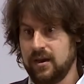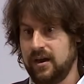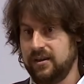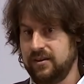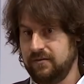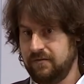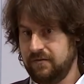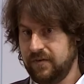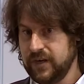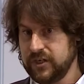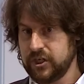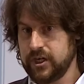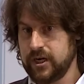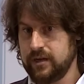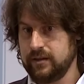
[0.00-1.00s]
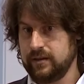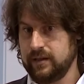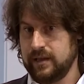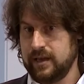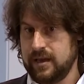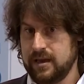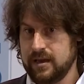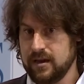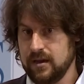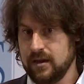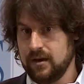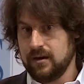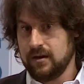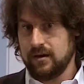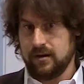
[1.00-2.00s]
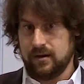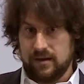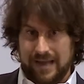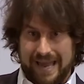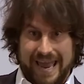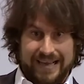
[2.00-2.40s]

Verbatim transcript: and efficiently uh,